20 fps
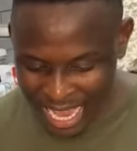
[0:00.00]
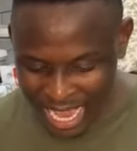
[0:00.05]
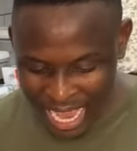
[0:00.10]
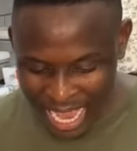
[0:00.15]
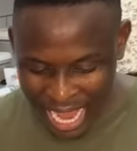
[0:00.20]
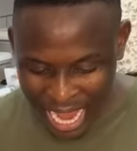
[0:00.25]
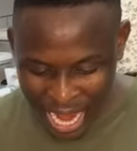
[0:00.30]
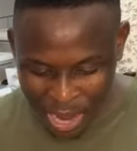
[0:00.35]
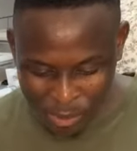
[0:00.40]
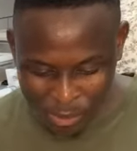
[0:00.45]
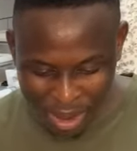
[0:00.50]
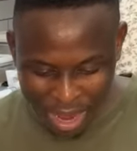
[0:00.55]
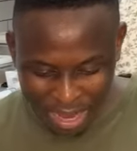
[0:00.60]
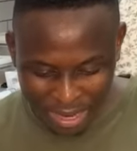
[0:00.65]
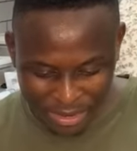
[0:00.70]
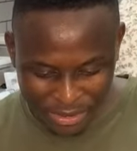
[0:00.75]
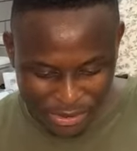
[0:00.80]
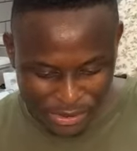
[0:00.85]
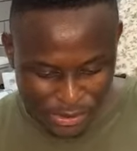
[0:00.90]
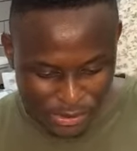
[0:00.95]
How are
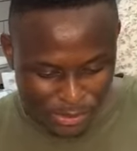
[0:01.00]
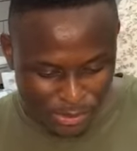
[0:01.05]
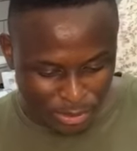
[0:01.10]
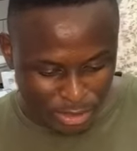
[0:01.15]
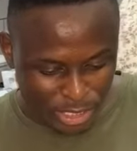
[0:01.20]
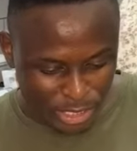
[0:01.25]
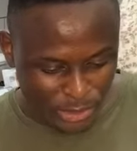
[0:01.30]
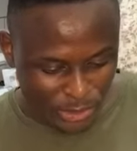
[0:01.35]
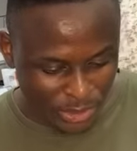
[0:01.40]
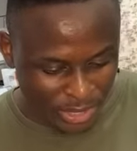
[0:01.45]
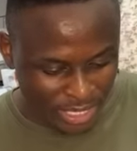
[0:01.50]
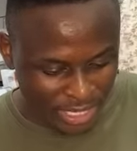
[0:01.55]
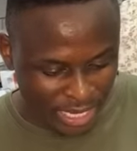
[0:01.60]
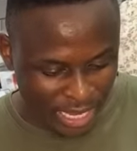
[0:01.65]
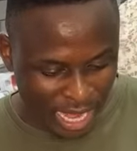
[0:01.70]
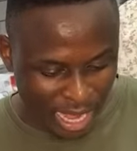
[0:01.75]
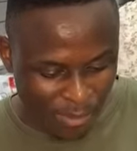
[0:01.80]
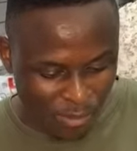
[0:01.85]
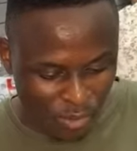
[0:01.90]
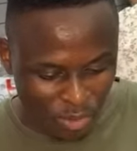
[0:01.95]
you doing?
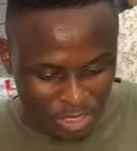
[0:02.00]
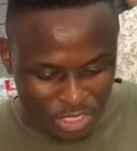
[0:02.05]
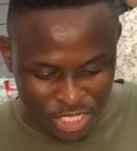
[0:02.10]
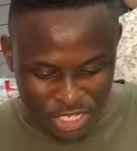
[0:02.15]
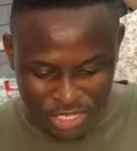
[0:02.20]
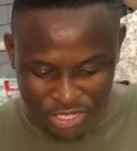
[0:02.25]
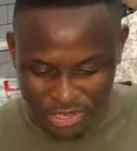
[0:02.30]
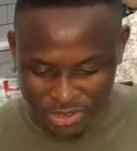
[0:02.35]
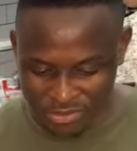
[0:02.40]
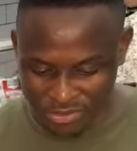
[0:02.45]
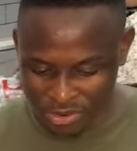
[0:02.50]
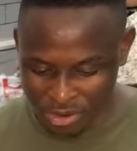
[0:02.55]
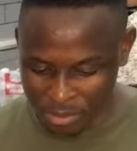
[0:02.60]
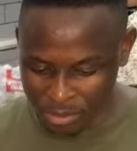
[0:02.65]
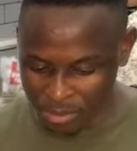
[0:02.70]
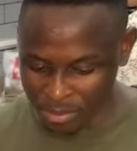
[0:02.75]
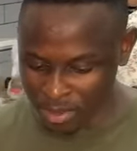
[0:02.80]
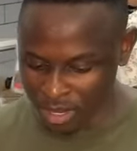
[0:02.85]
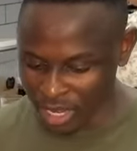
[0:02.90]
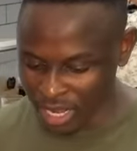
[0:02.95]
I'm watching you from
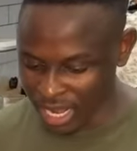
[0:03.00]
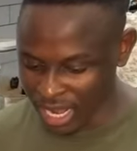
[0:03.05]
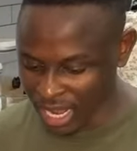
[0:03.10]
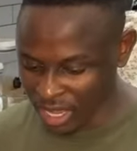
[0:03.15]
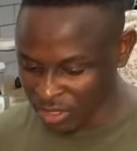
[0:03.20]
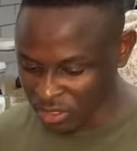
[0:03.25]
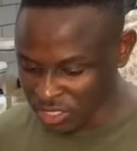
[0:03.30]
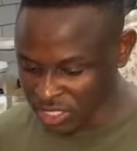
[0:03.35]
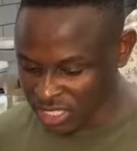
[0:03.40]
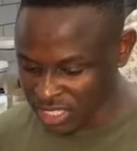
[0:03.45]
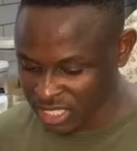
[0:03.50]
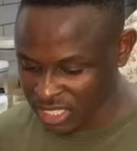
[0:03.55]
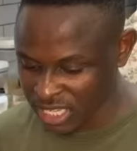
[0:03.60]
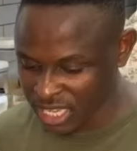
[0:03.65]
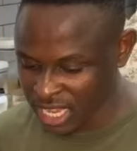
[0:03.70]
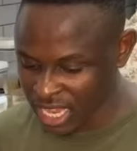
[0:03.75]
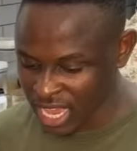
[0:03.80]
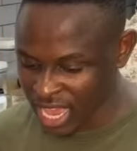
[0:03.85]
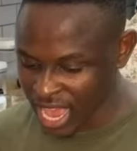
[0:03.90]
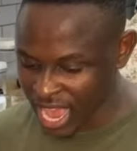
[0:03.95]
Los
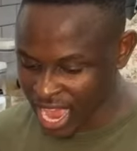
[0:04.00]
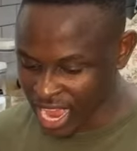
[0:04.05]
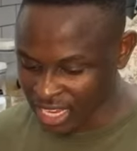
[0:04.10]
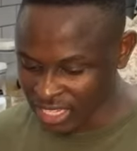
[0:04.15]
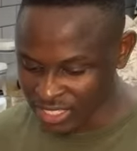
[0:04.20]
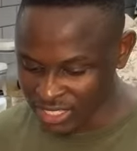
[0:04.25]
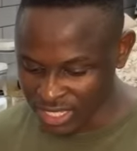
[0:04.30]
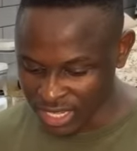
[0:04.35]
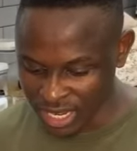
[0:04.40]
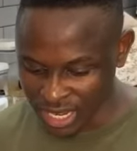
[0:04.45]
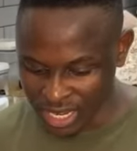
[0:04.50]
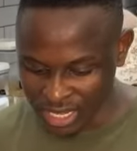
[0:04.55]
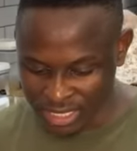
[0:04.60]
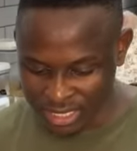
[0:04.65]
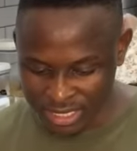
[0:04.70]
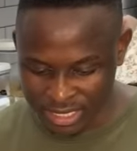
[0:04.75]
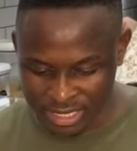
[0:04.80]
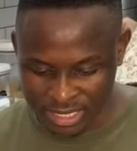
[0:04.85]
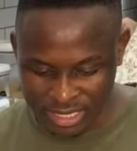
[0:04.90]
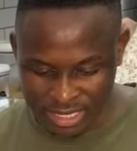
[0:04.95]

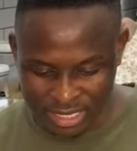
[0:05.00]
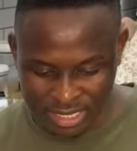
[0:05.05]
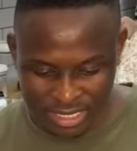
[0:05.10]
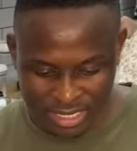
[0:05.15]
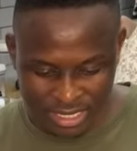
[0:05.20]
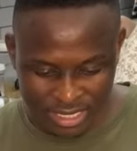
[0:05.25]
Angeles,